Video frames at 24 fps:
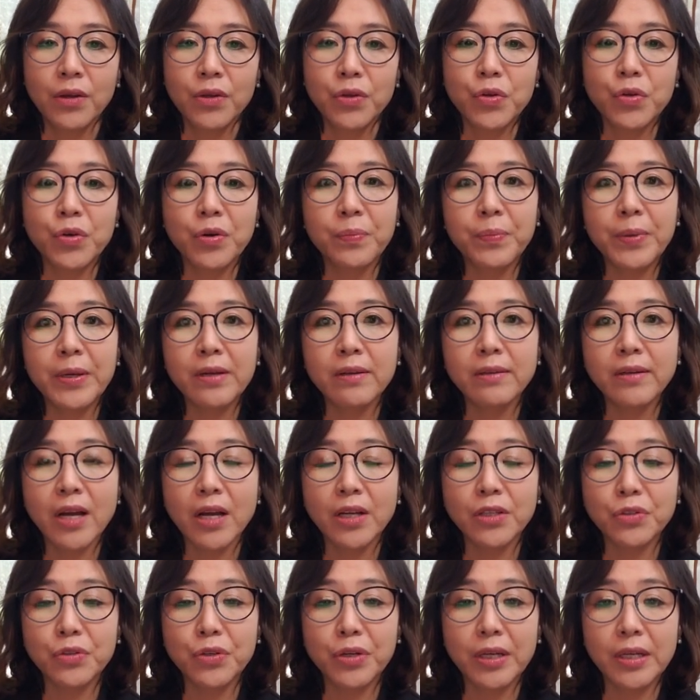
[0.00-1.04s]
European
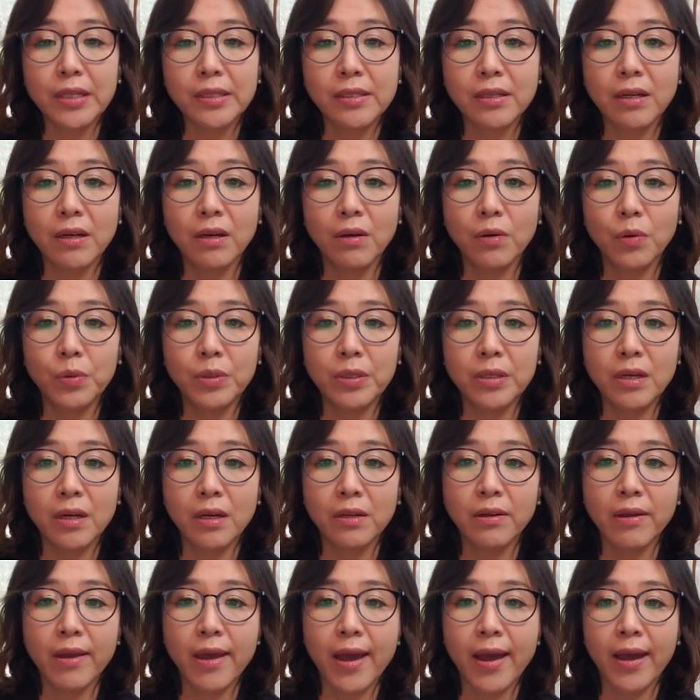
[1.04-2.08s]
countries, on the
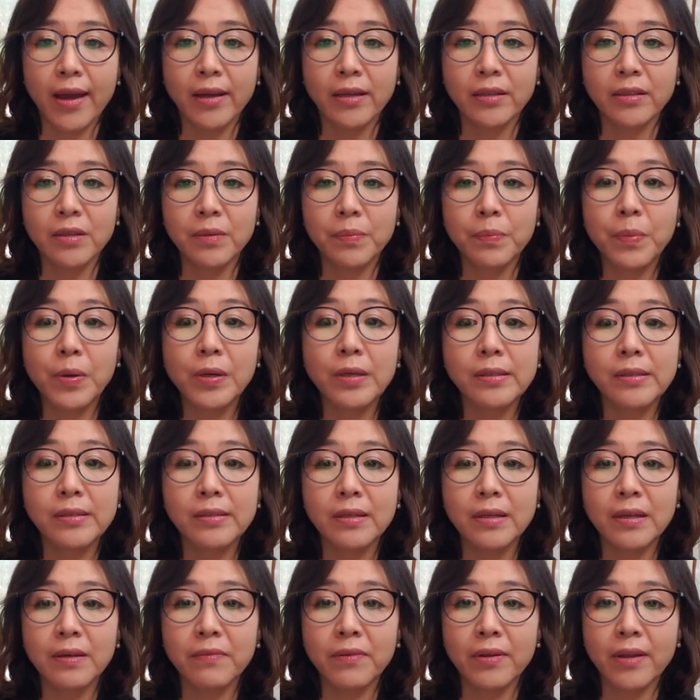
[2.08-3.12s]
other hand,
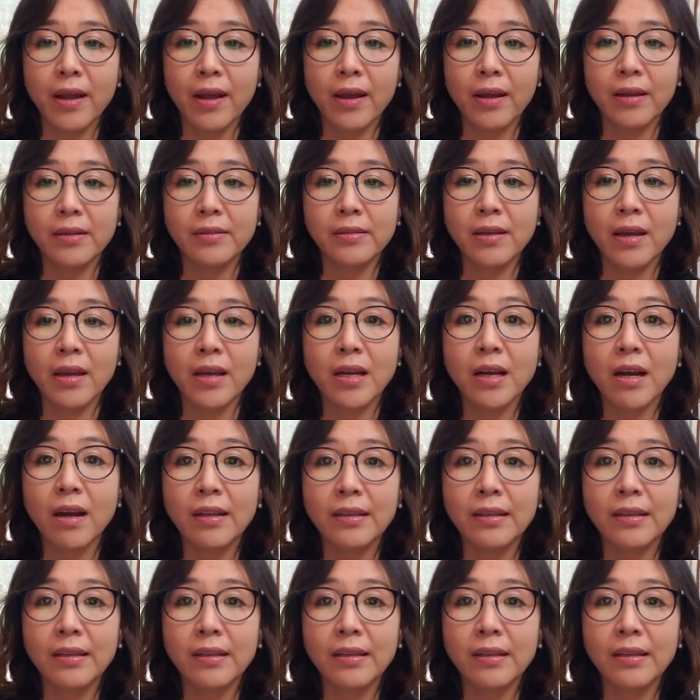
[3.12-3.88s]
perceive it as a